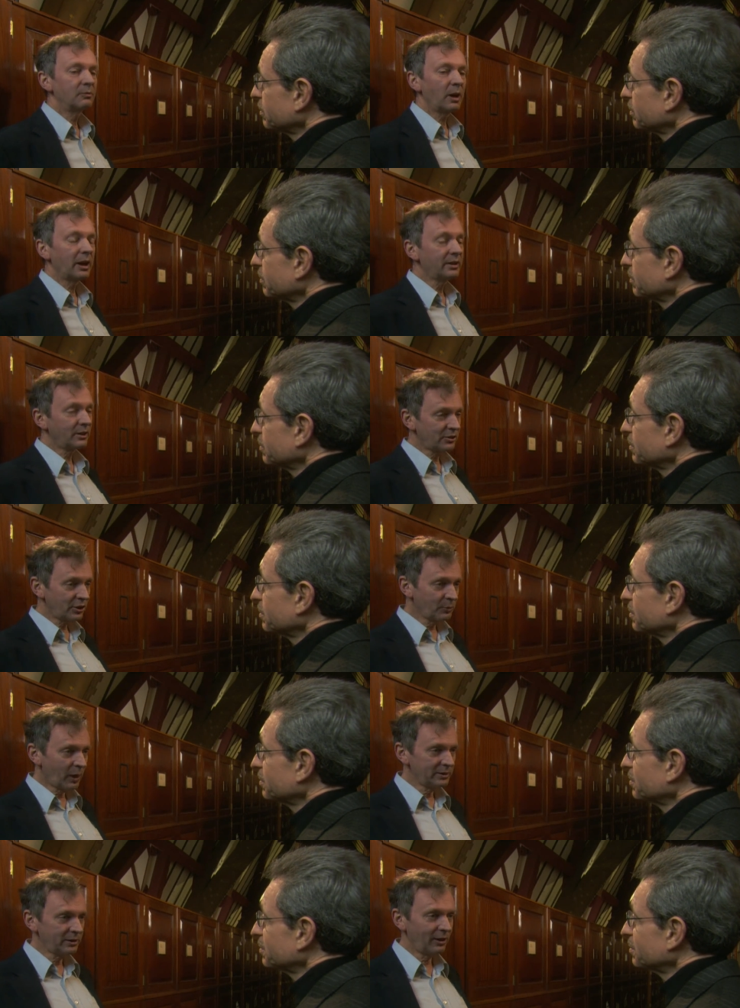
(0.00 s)
Speaker 1: Well, I don't see
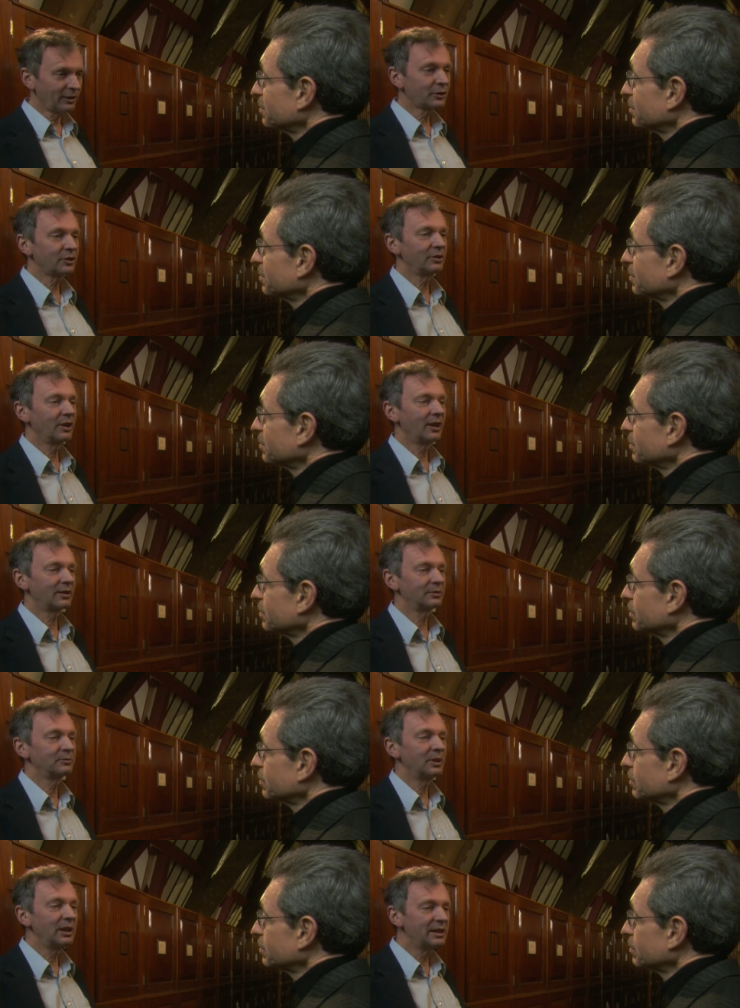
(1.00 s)
why not. Uh,
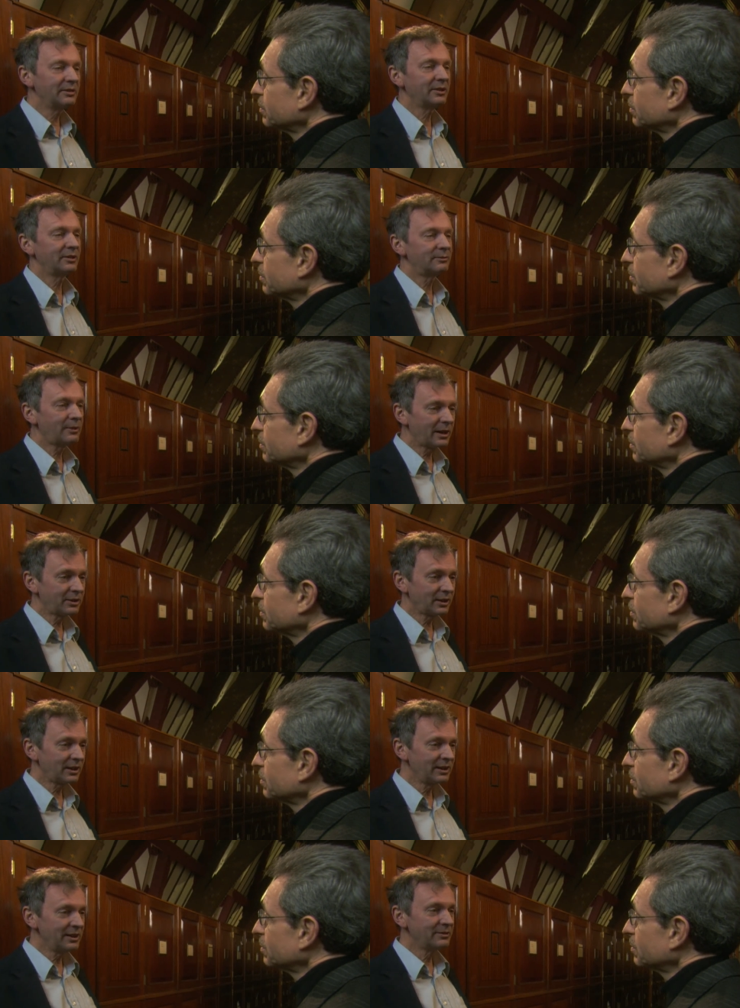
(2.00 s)
we live in a
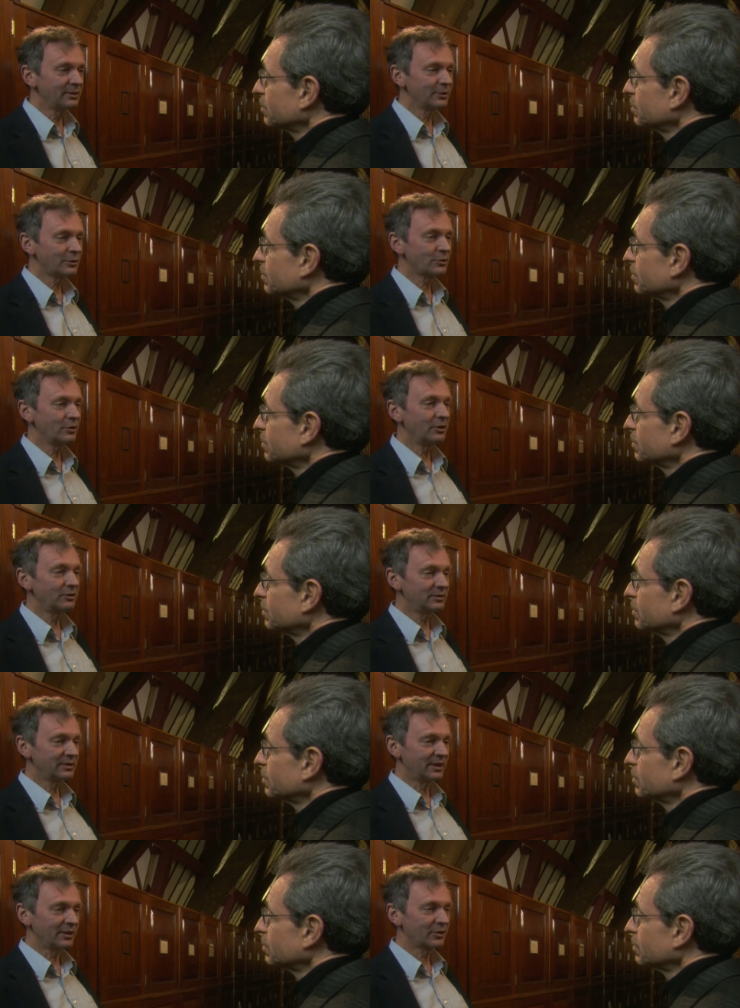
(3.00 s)
radically evolutionary
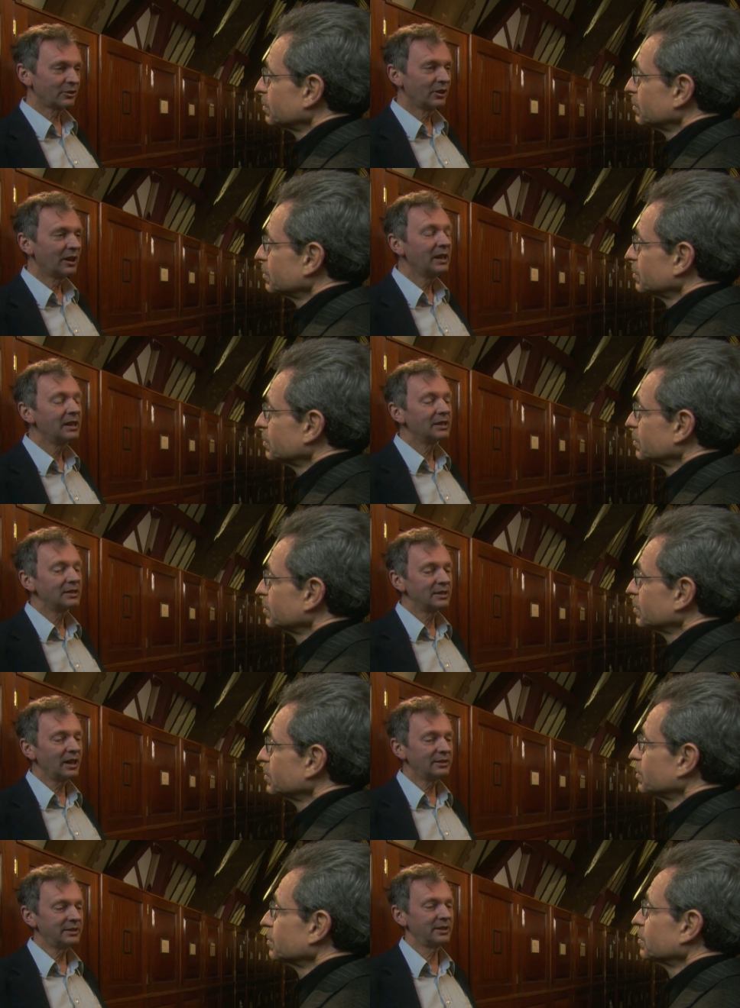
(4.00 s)
universe.
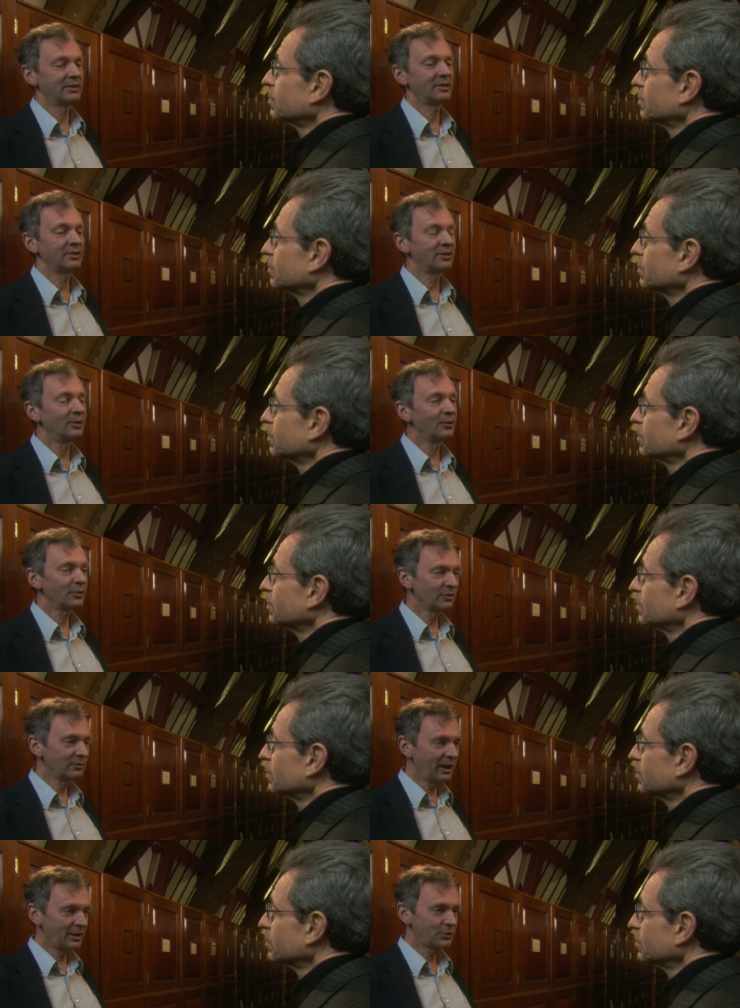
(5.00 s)
The idea that the laws
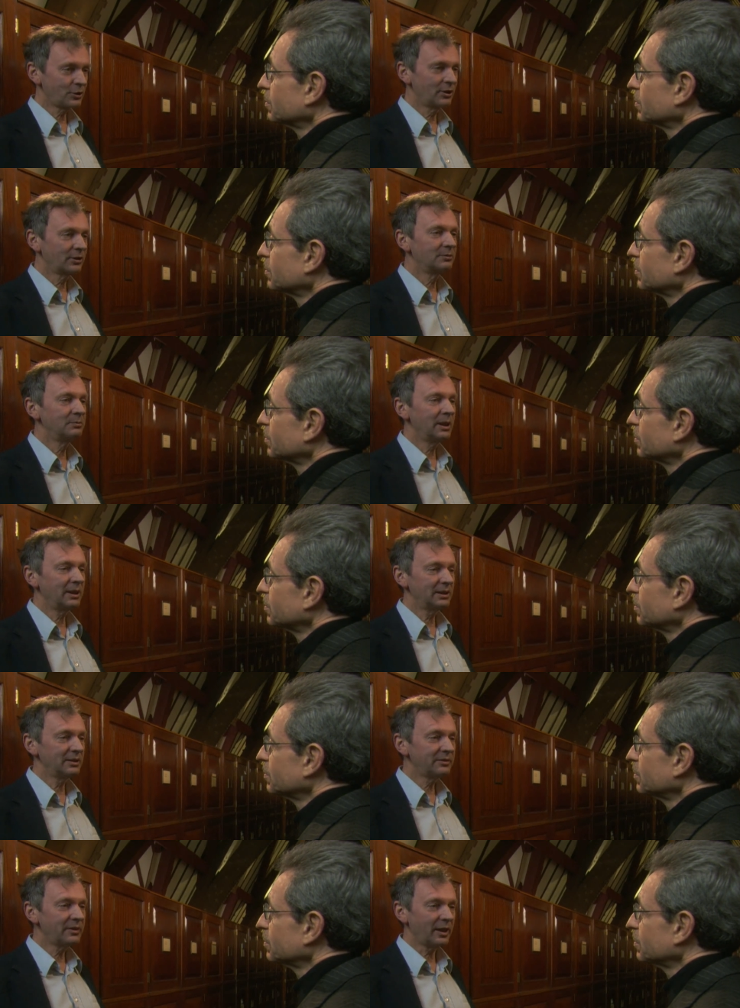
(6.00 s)
of nature are
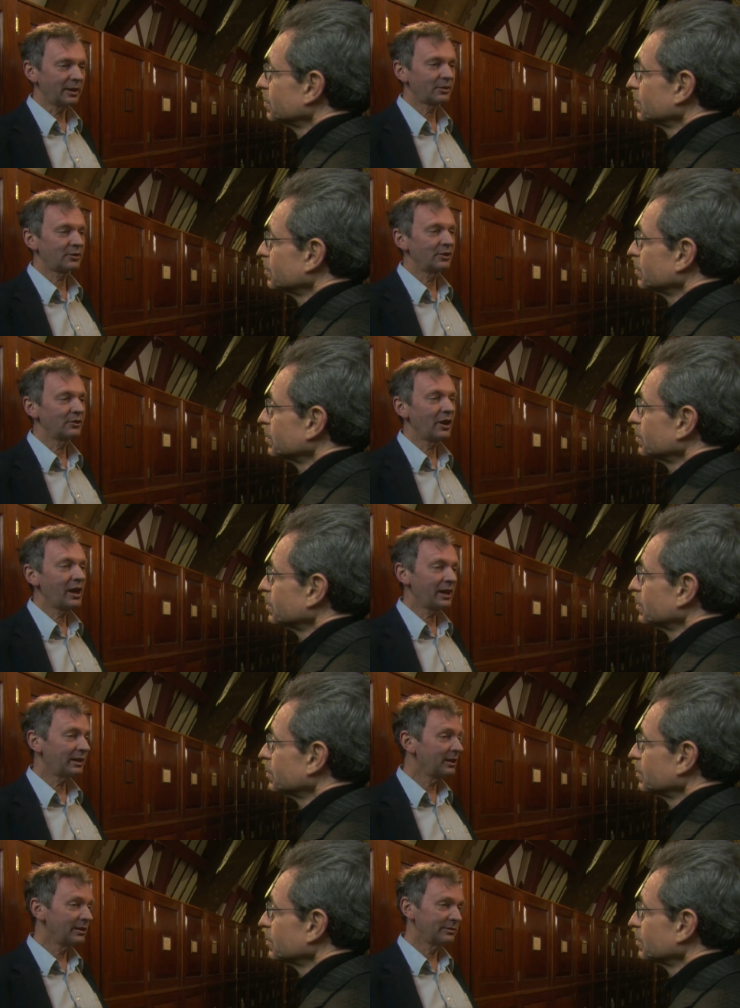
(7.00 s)
completely fixed is a
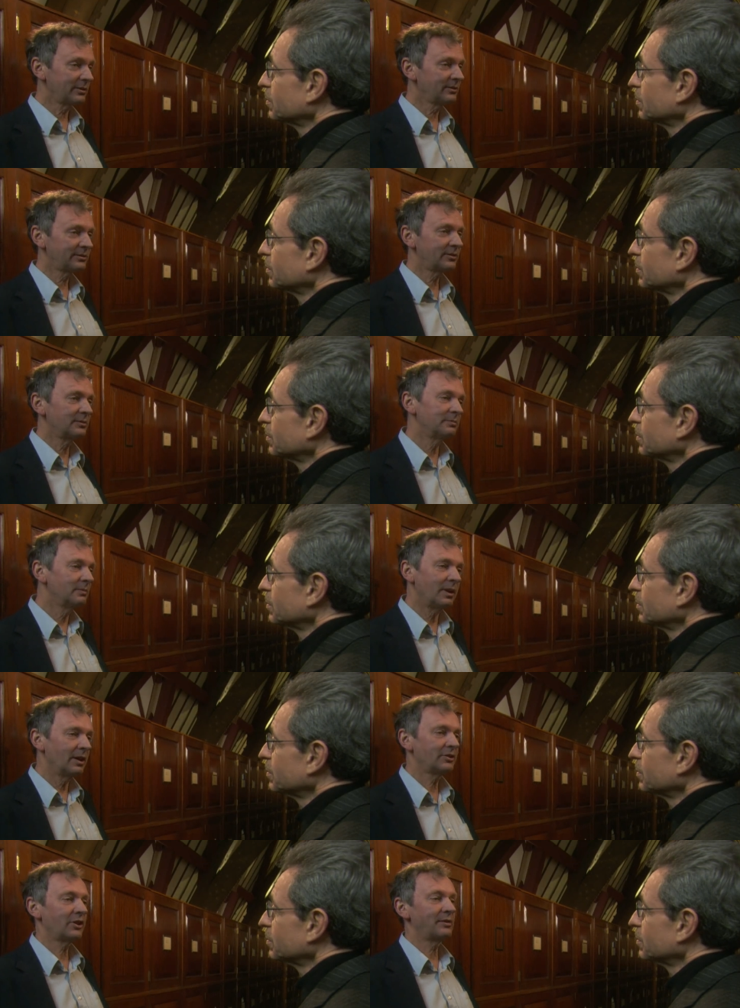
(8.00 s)
hangover from
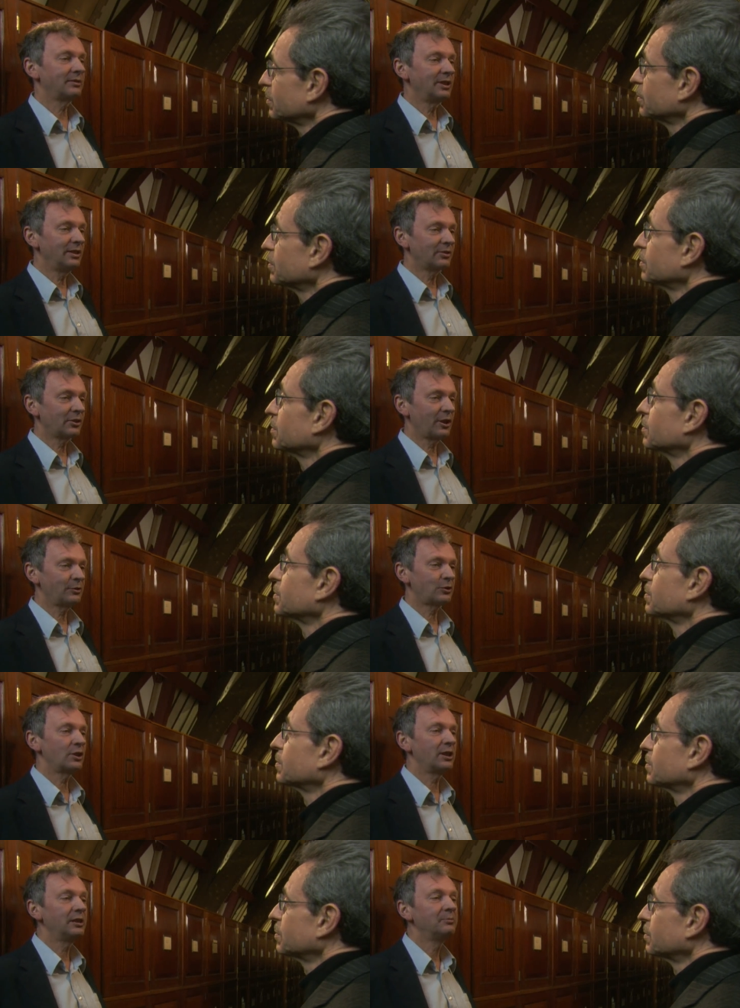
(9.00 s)
a 17th
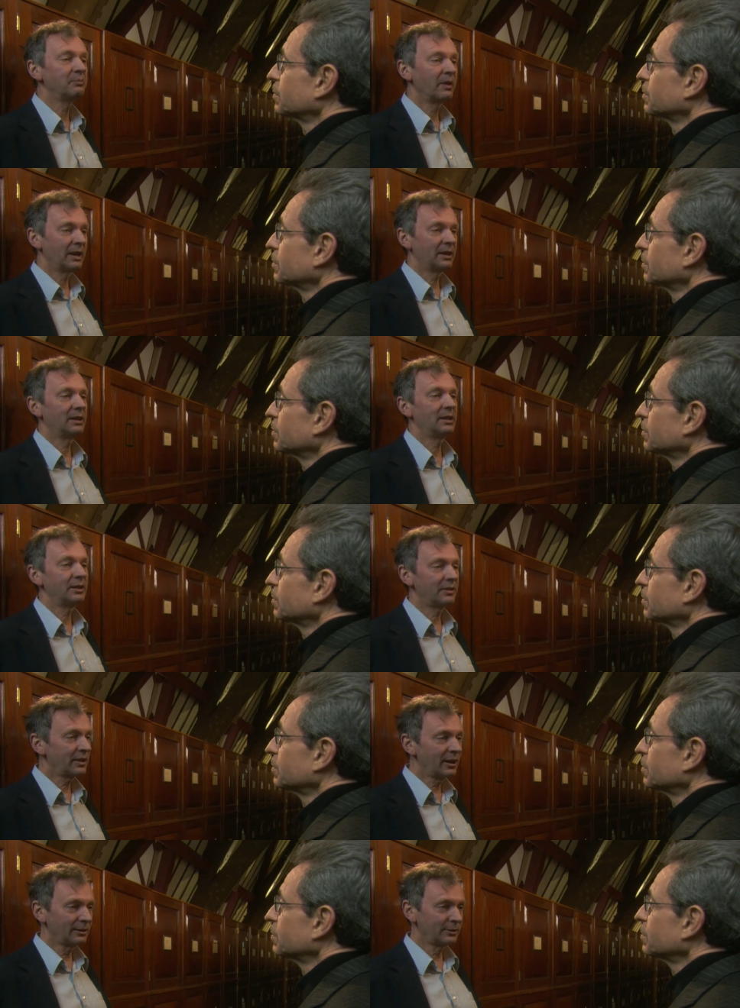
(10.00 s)
century
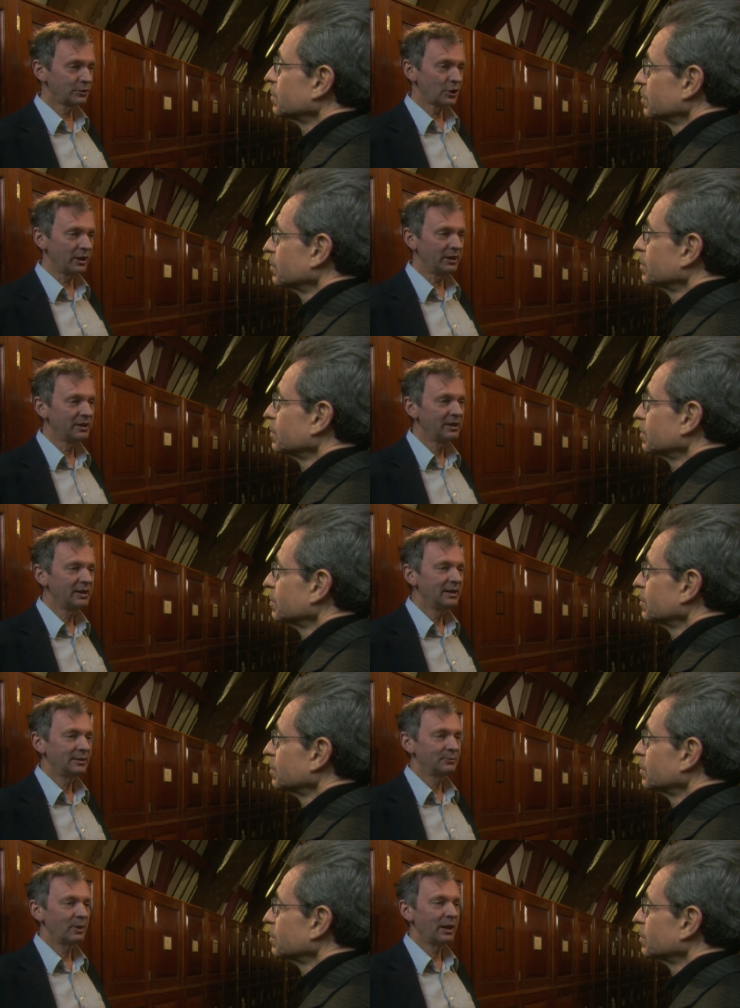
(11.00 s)
theology
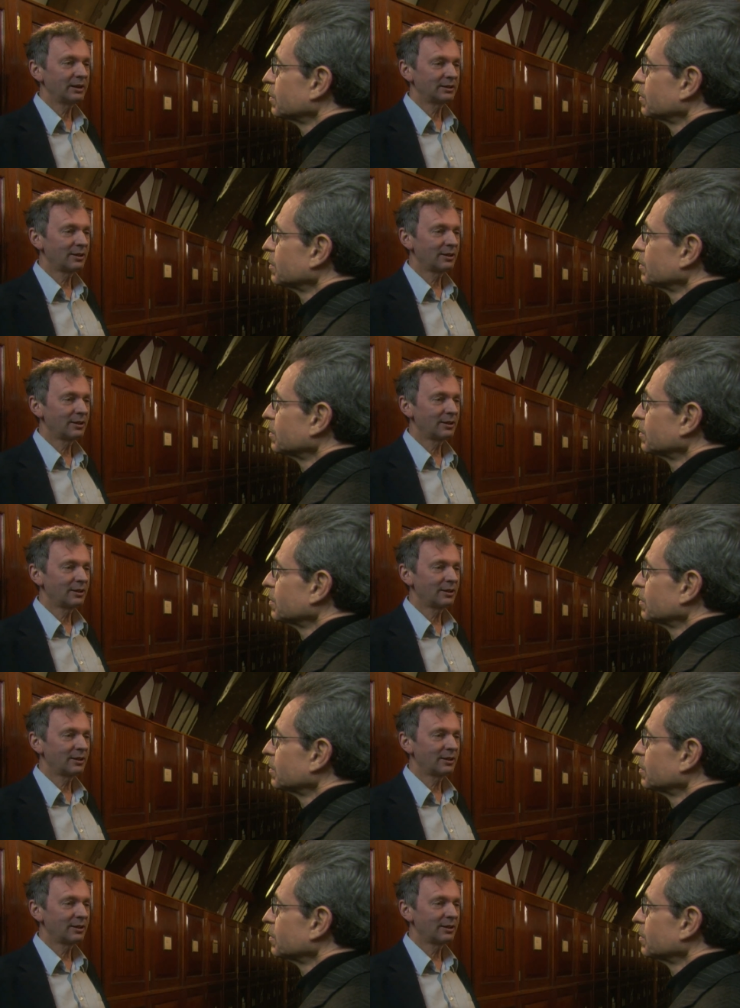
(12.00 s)
where